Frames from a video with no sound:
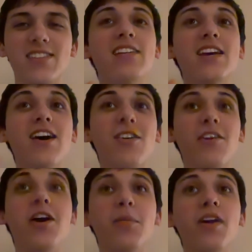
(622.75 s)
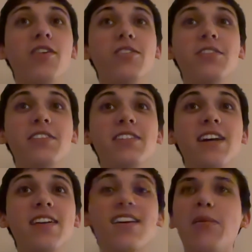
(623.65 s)
because I already got my new TV
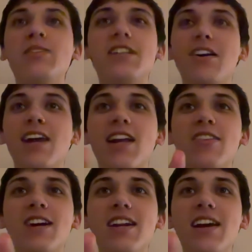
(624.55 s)
stand. I'm staring at it right